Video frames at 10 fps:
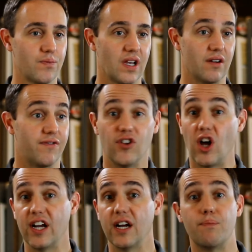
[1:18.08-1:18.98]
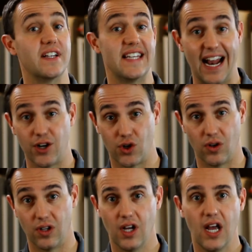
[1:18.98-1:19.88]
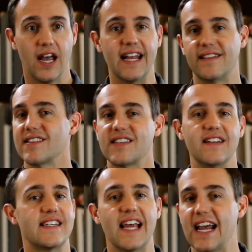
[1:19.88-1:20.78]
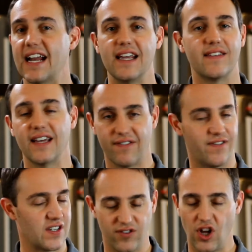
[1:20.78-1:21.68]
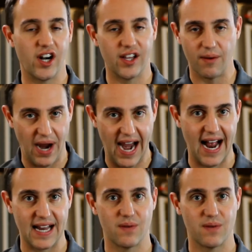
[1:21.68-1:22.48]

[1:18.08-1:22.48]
flooding potential. It doesn't say anything if it's flooded in the past,